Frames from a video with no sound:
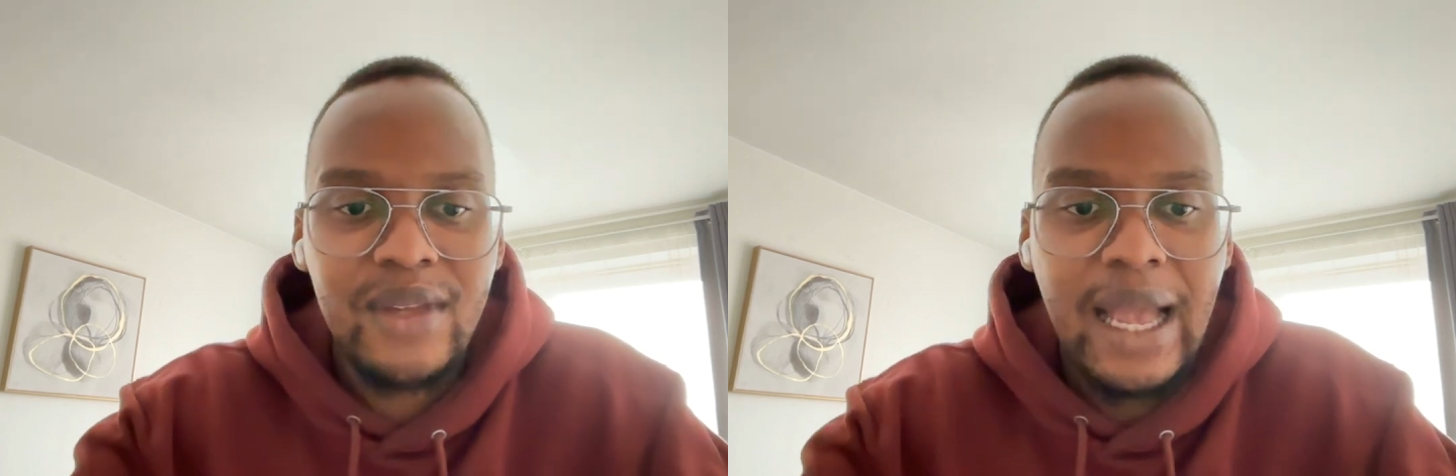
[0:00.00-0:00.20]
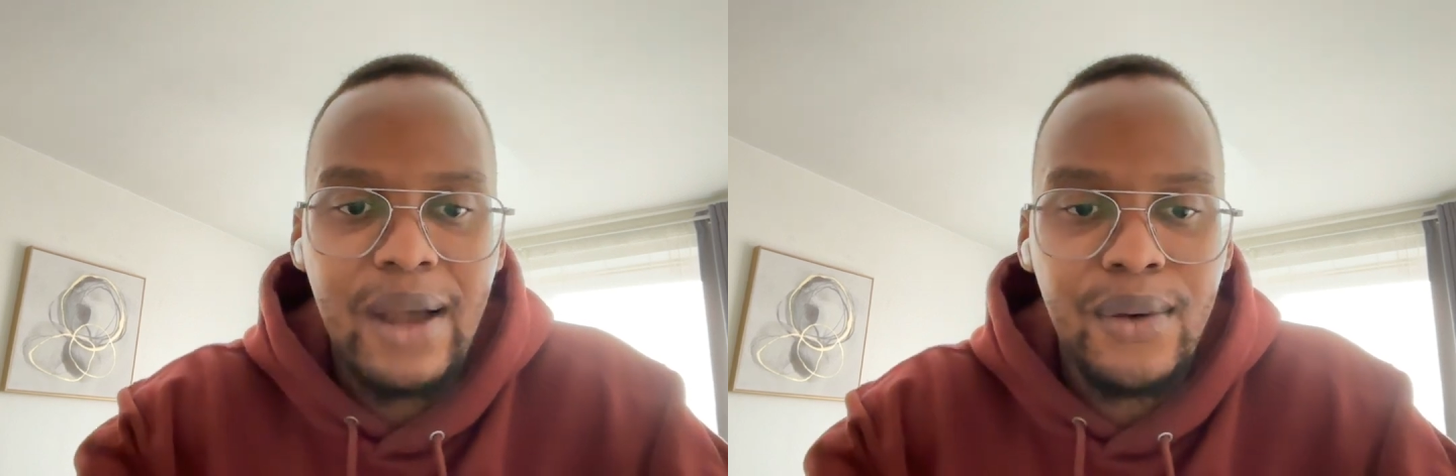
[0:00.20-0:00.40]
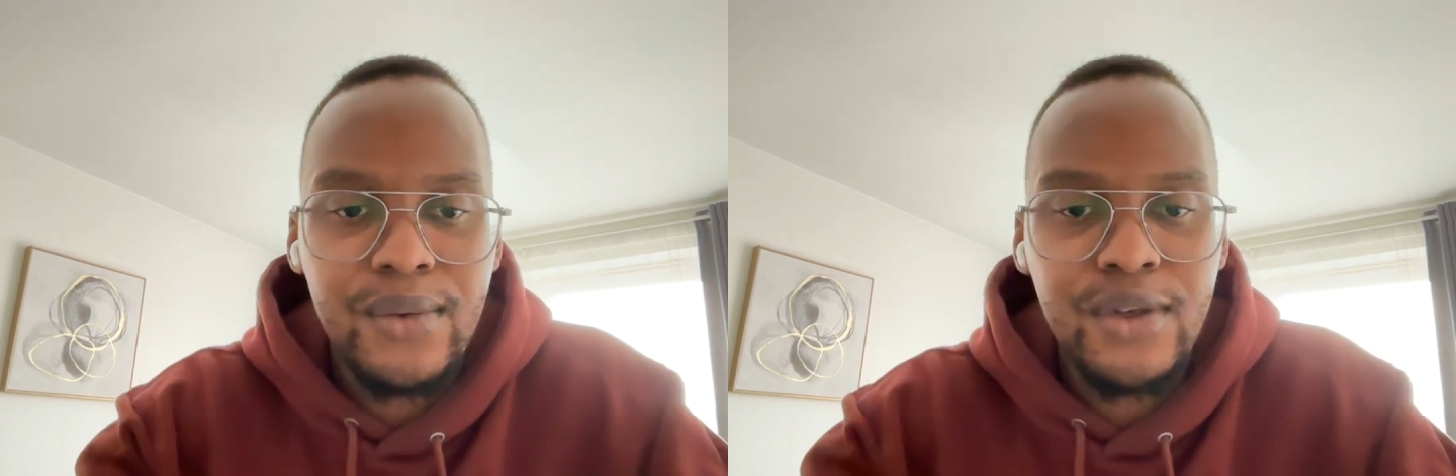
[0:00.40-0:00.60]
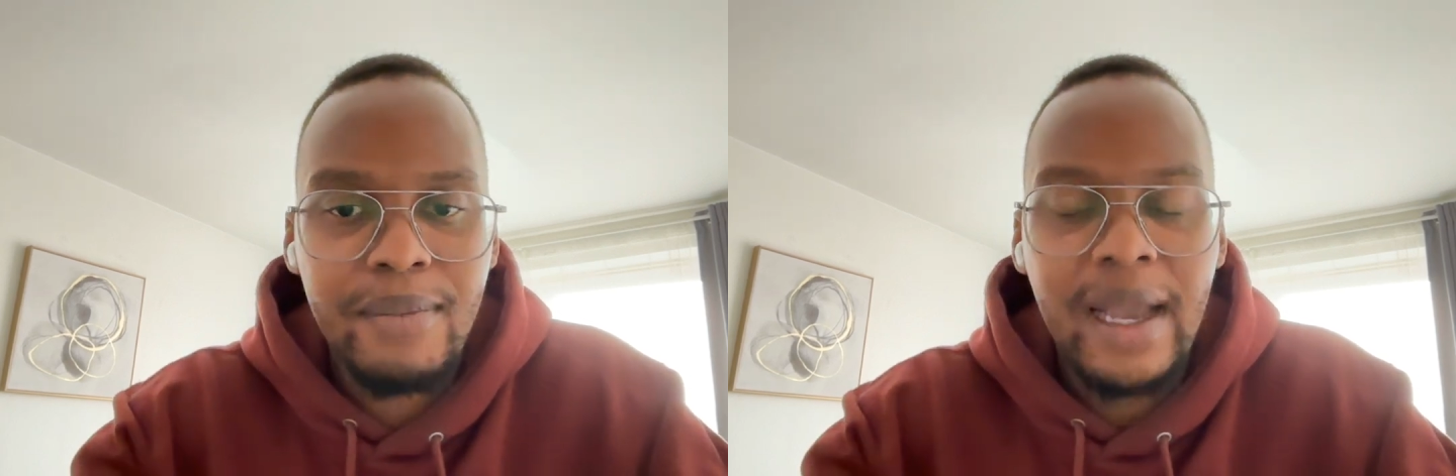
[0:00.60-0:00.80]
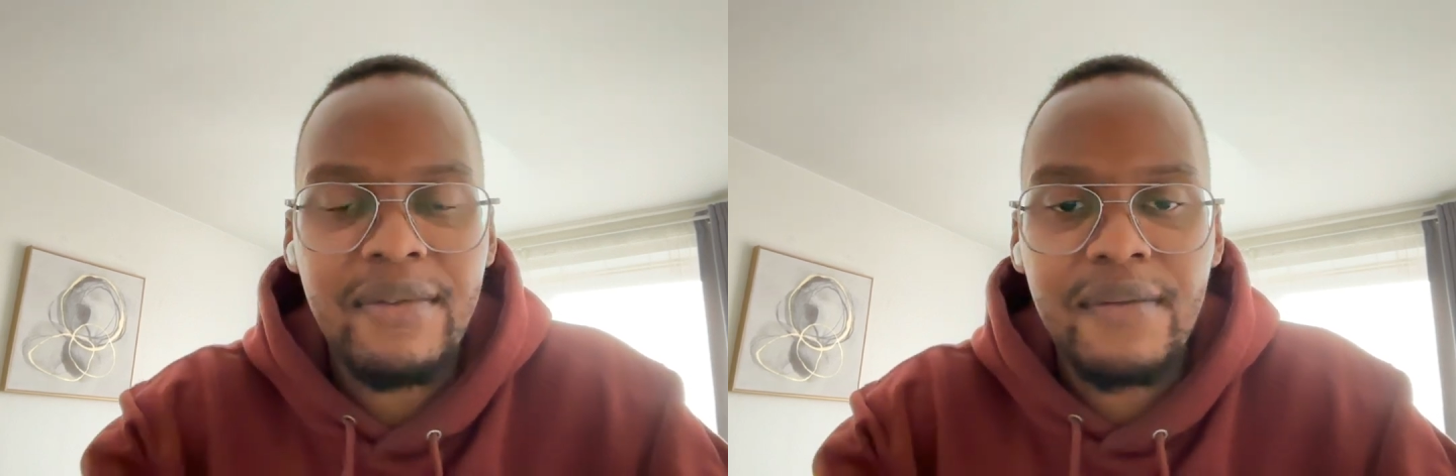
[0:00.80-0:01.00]
how you
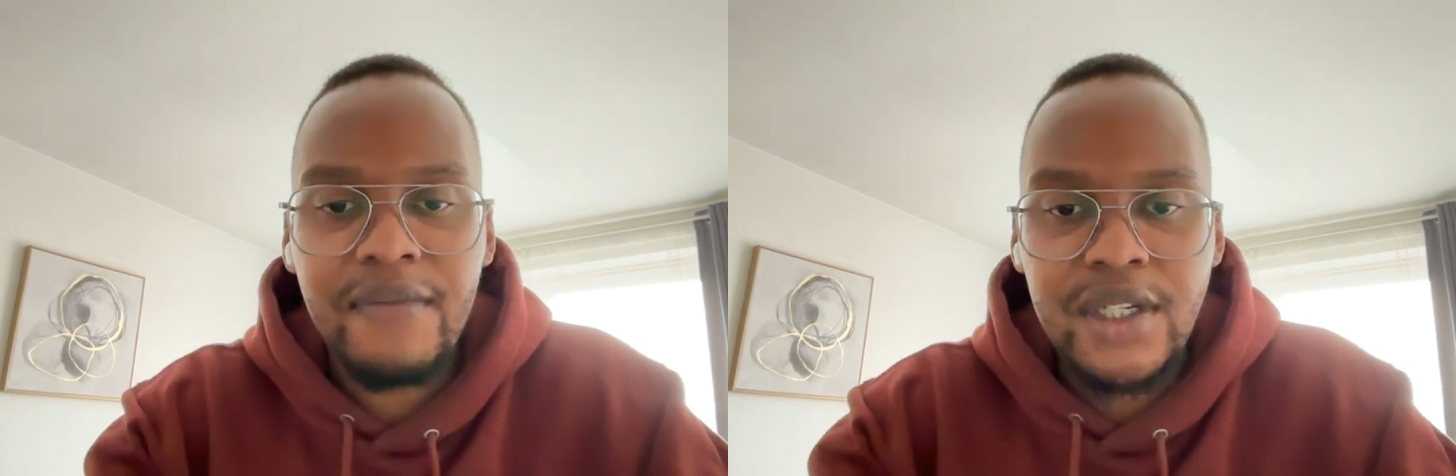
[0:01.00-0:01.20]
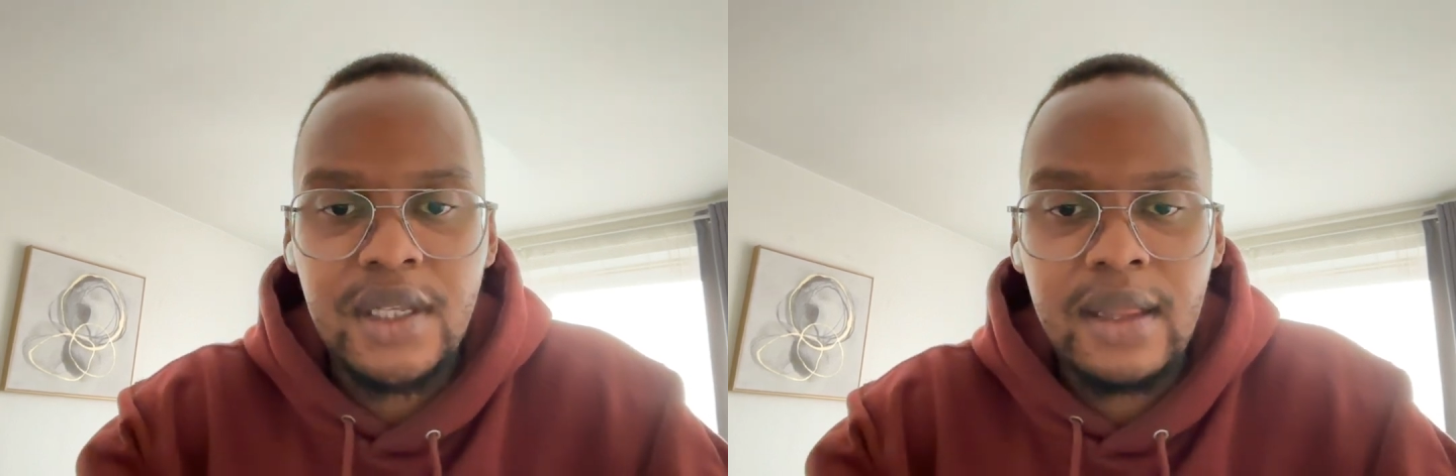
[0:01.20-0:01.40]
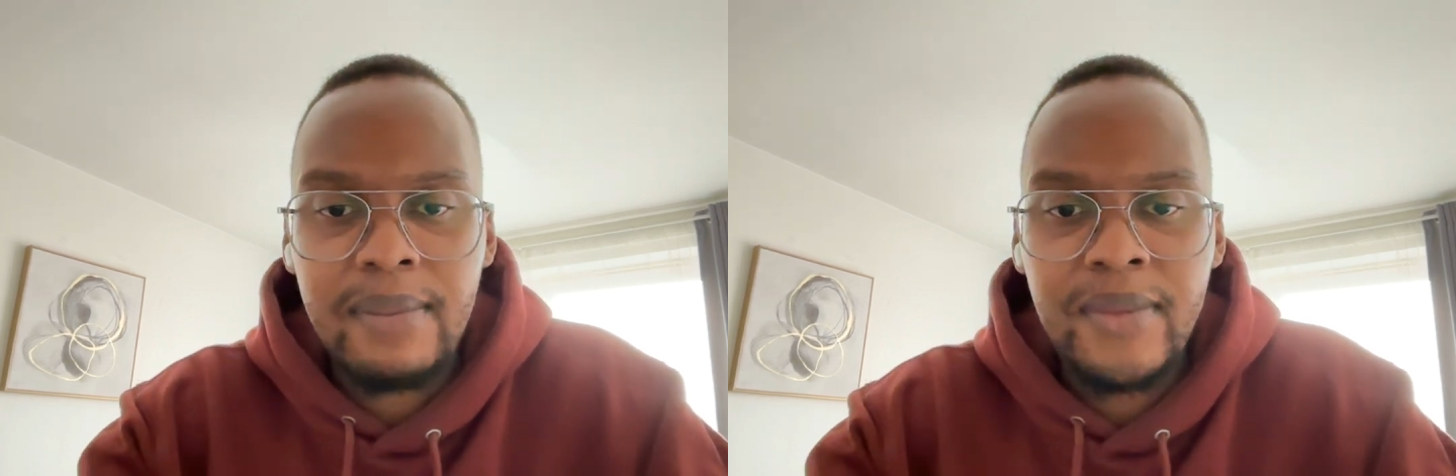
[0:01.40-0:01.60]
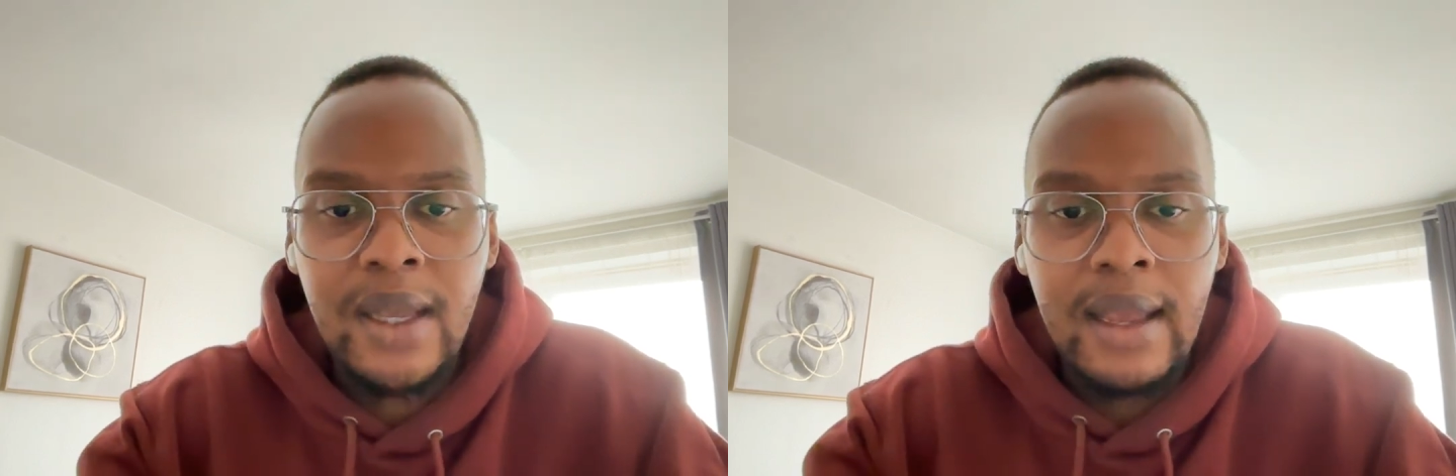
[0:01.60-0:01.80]
might have envisioned them,